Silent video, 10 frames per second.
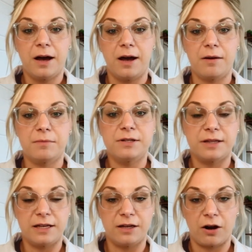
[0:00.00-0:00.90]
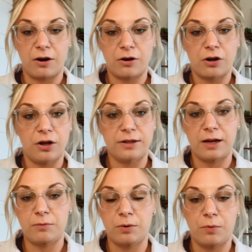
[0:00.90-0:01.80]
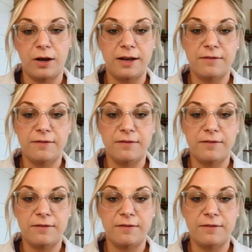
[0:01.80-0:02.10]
to the ER, call 911